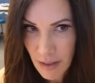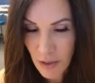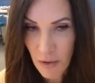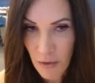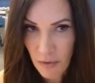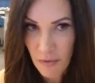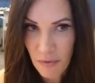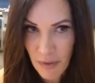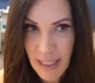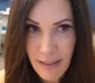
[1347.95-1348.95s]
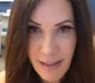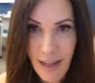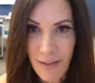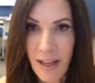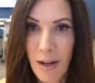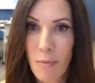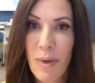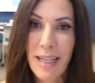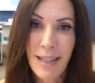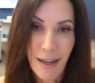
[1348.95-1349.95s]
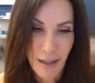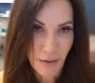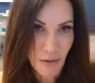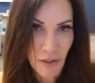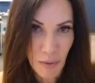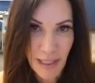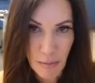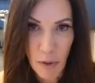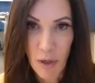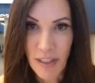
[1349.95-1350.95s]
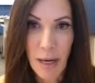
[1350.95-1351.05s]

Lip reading: So things like that we can't do anymore.